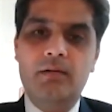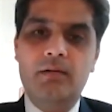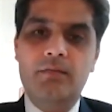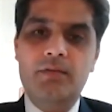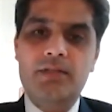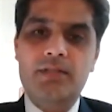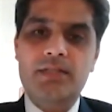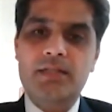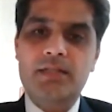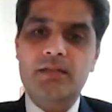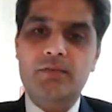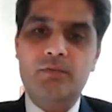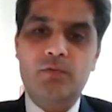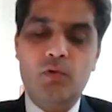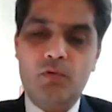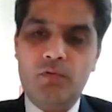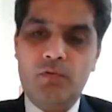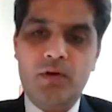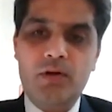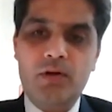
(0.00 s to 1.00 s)
which is at the
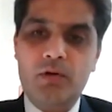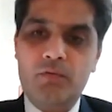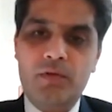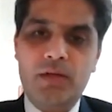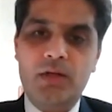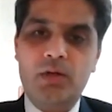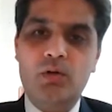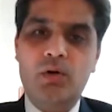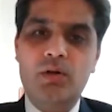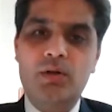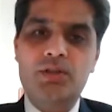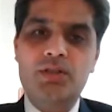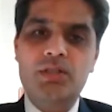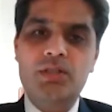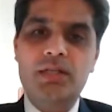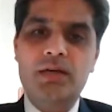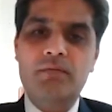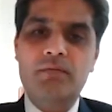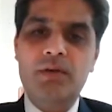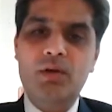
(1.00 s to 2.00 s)
forefront of
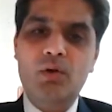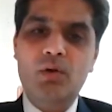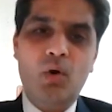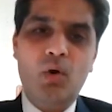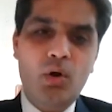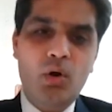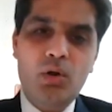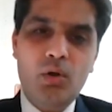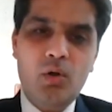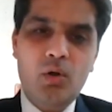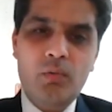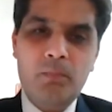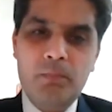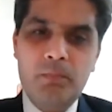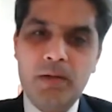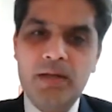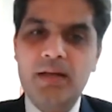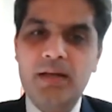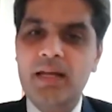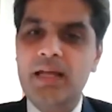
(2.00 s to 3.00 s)
technology and where all your
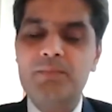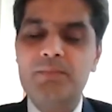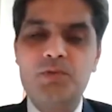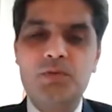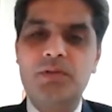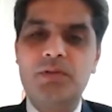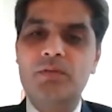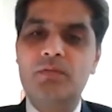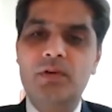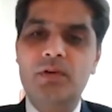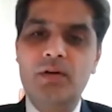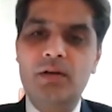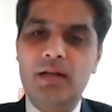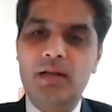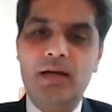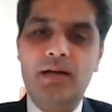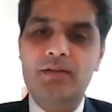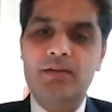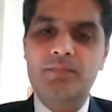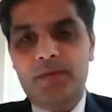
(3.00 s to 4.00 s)
big names of the world
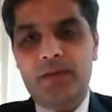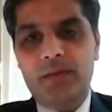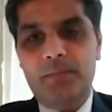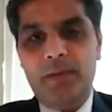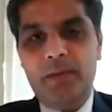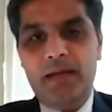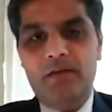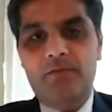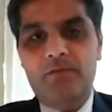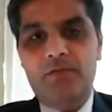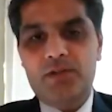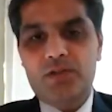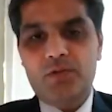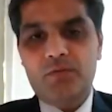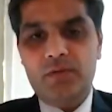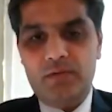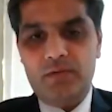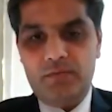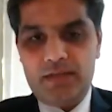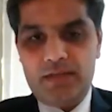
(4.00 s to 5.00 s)
are. The benefits
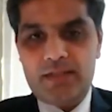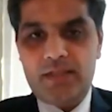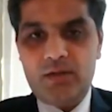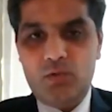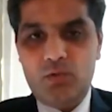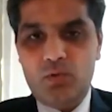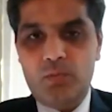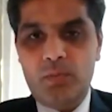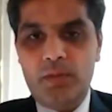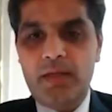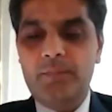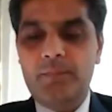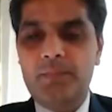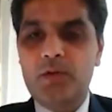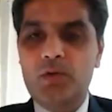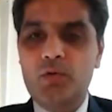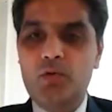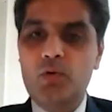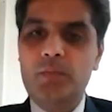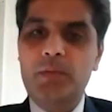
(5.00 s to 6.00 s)
of investing globally
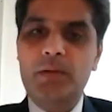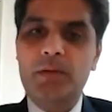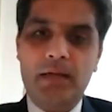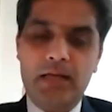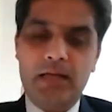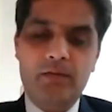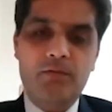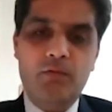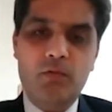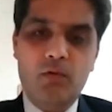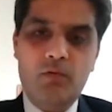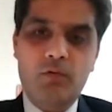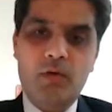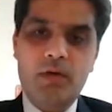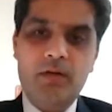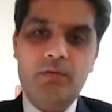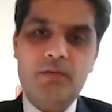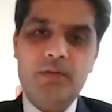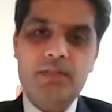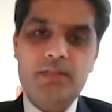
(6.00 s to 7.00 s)
could be manifold
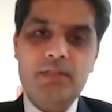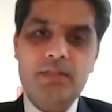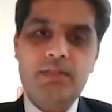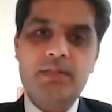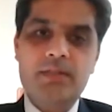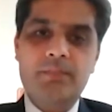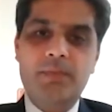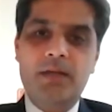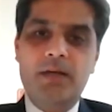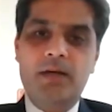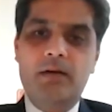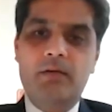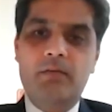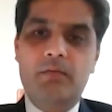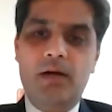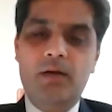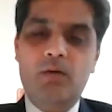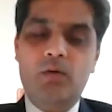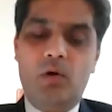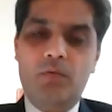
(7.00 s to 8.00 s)
for investors.
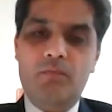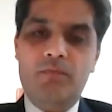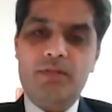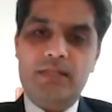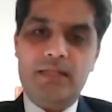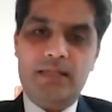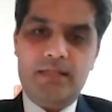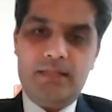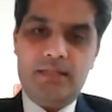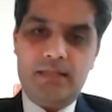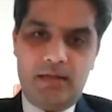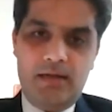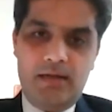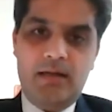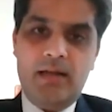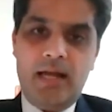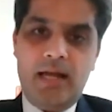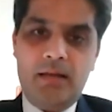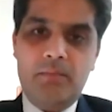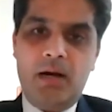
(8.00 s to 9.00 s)
One, obviously, is the
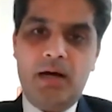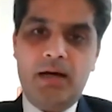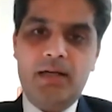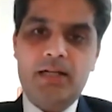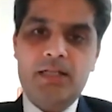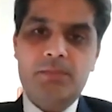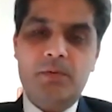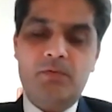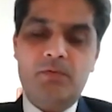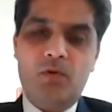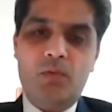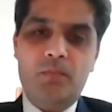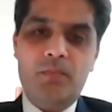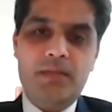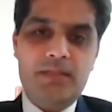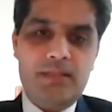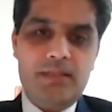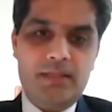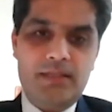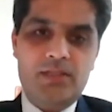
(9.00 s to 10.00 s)
underlying market's
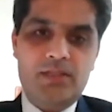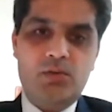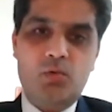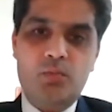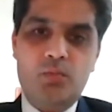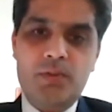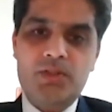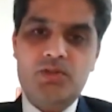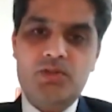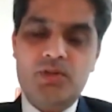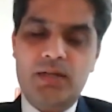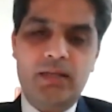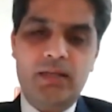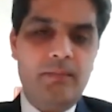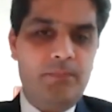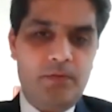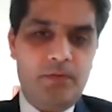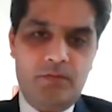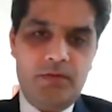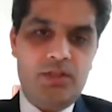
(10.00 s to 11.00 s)
performance, its robust
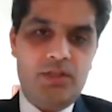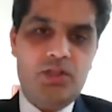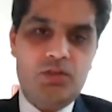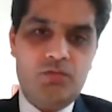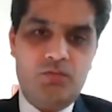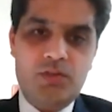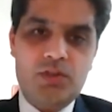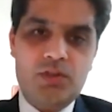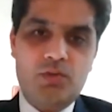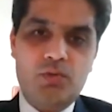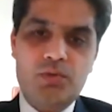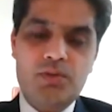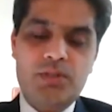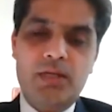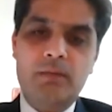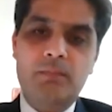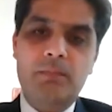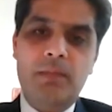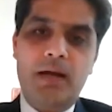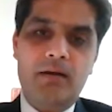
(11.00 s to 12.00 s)
strength, which goes
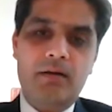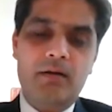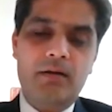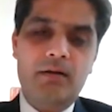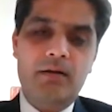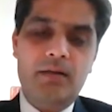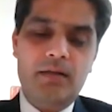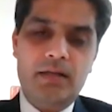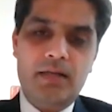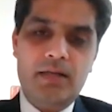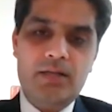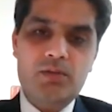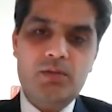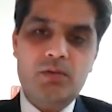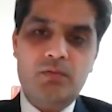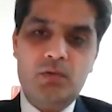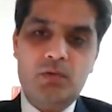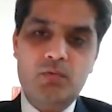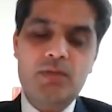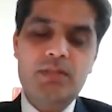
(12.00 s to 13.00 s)
unparalleled in case
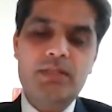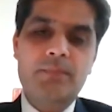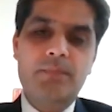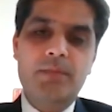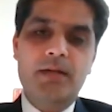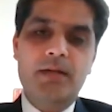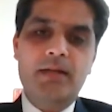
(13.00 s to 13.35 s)
of US.